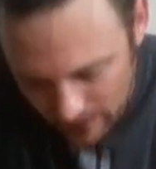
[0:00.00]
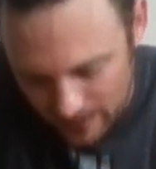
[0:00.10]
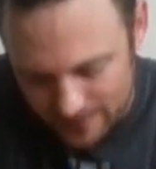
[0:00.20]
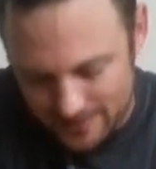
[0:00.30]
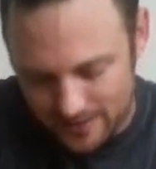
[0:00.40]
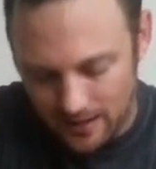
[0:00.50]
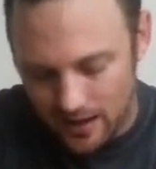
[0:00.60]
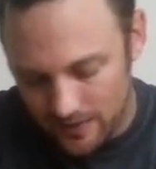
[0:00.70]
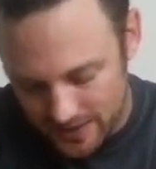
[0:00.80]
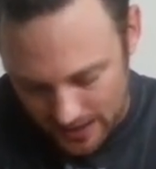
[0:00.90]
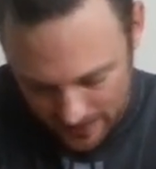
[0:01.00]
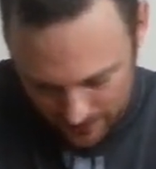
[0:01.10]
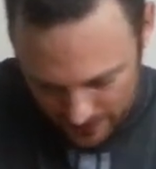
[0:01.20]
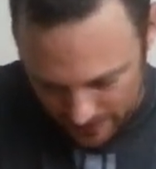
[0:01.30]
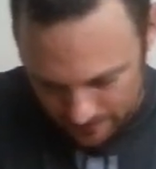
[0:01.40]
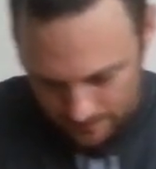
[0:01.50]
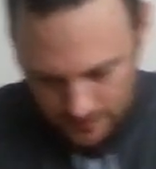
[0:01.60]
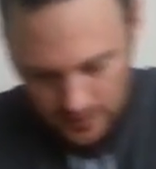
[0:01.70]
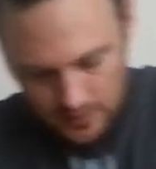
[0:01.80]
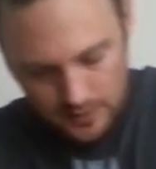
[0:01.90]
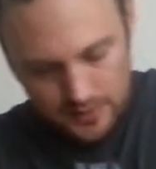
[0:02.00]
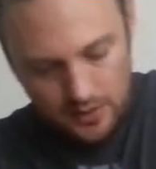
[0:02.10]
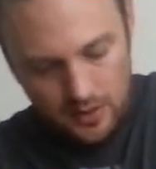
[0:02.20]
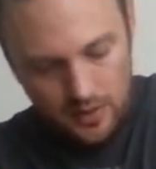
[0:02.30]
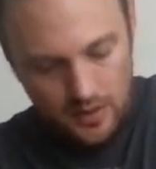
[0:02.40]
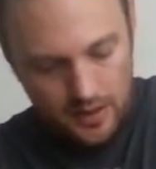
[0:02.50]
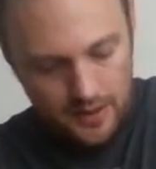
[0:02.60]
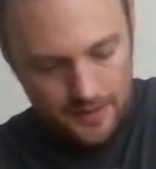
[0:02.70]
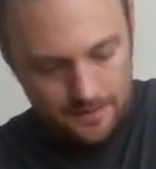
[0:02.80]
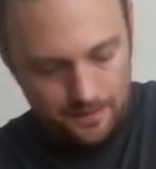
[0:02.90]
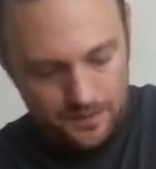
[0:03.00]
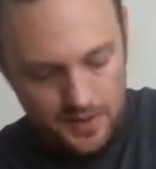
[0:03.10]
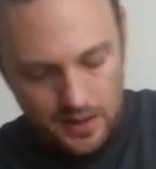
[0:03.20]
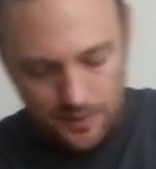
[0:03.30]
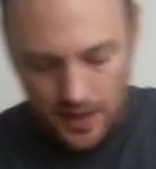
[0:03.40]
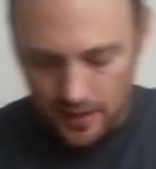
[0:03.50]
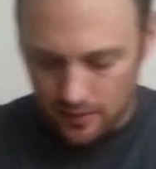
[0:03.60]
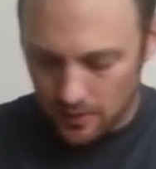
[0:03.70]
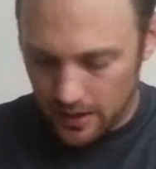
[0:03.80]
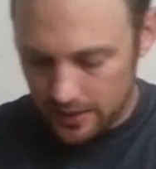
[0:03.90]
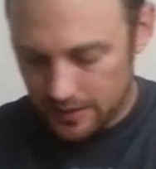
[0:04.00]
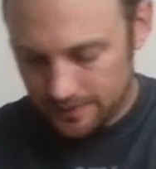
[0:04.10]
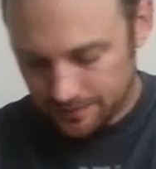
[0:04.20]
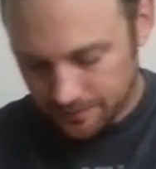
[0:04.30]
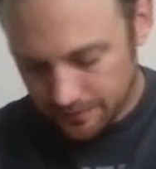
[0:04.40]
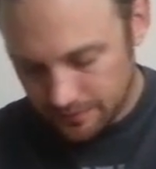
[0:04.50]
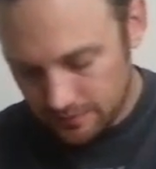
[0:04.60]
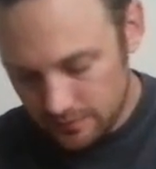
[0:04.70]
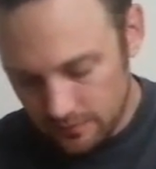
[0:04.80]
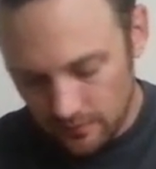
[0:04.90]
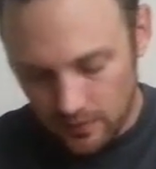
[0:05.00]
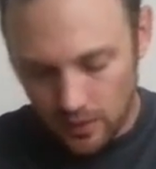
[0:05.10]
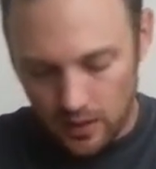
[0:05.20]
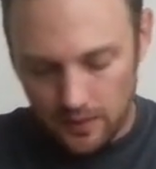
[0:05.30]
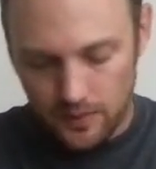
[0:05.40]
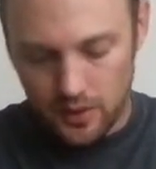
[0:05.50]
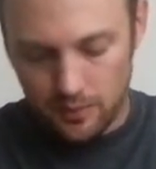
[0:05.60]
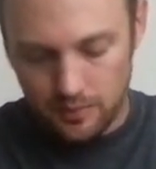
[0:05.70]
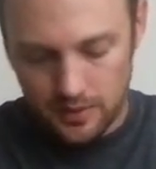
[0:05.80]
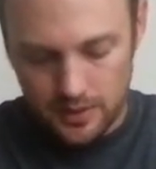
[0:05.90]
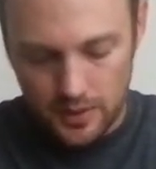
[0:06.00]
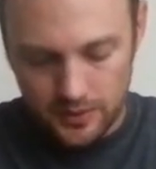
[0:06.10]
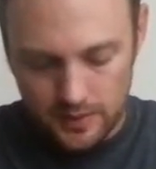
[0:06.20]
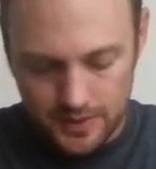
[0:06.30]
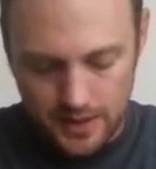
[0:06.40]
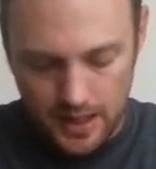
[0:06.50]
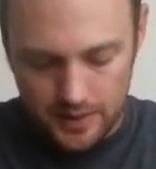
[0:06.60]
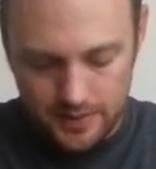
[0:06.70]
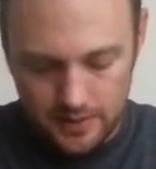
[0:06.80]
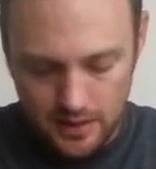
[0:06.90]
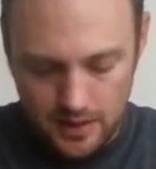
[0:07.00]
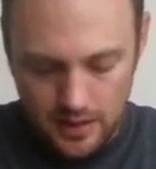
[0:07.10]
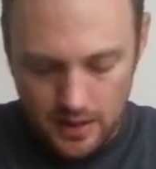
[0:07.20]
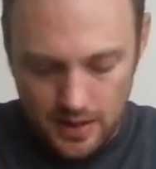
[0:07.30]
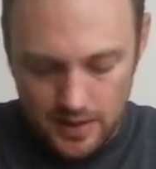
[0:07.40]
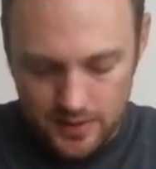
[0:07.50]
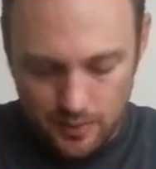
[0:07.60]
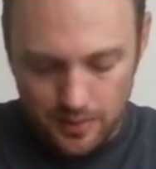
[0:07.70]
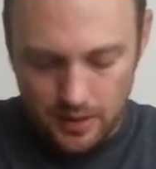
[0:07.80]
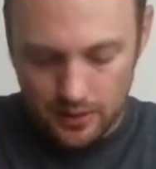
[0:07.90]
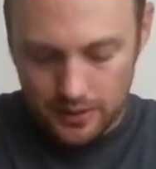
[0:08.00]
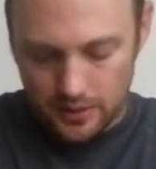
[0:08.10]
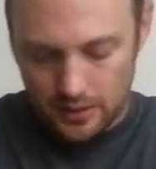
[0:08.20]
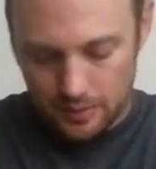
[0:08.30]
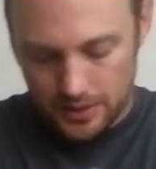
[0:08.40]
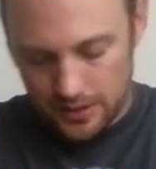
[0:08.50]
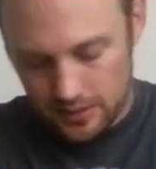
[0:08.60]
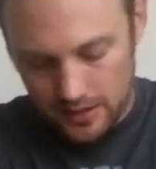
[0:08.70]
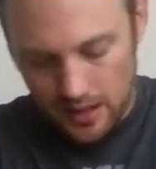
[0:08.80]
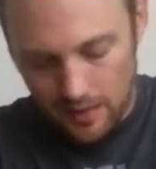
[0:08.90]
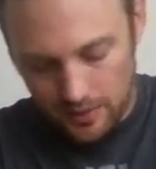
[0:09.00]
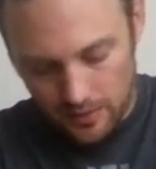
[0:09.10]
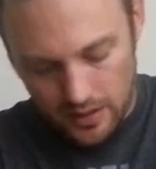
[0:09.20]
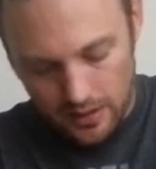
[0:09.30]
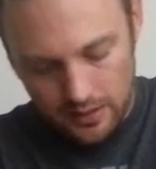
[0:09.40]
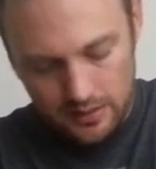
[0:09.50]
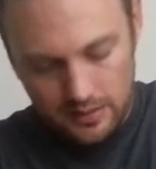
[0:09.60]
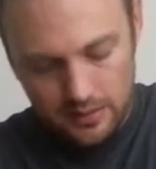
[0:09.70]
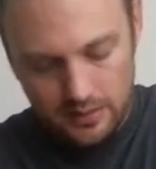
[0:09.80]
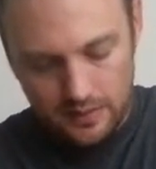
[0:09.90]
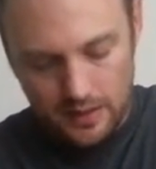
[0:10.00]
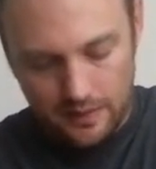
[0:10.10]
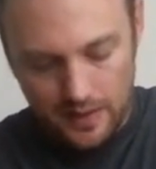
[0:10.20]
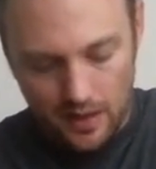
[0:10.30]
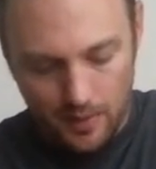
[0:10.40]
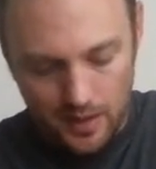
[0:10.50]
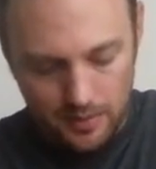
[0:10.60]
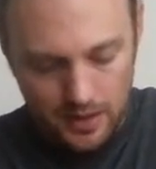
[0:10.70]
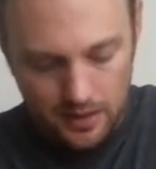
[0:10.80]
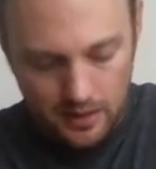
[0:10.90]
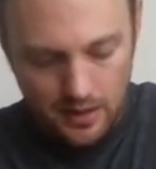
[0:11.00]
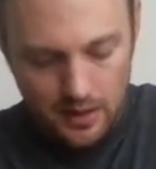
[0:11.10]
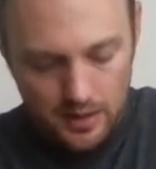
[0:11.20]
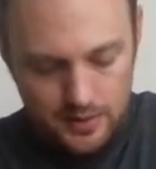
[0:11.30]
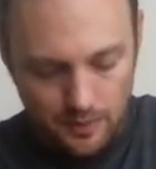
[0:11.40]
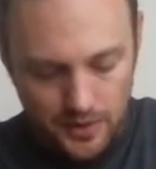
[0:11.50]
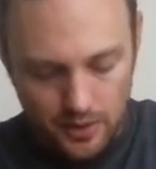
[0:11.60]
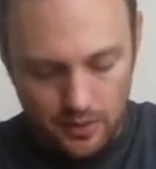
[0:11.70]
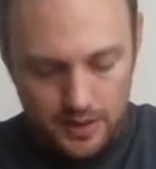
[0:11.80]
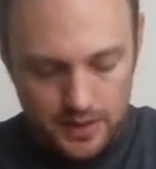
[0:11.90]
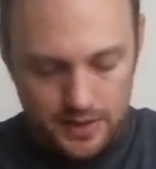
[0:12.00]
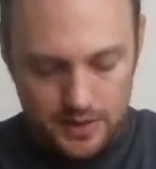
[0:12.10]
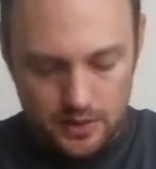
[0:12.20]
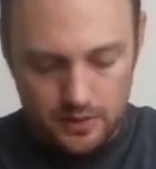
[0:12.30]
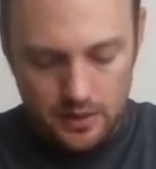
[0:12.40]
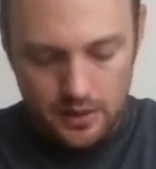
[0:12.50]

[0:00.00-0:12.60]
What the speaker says: And it's a kind of a tight fit. So keep that in mind if you're using this case to build a really good gaming rig. That might be something you run into.